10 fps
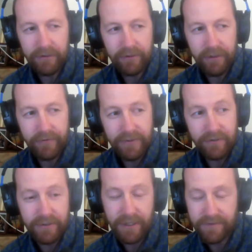if it's
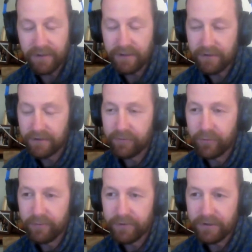successful and
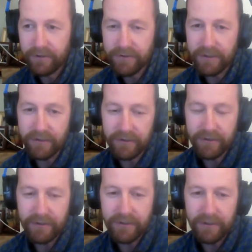people are using it,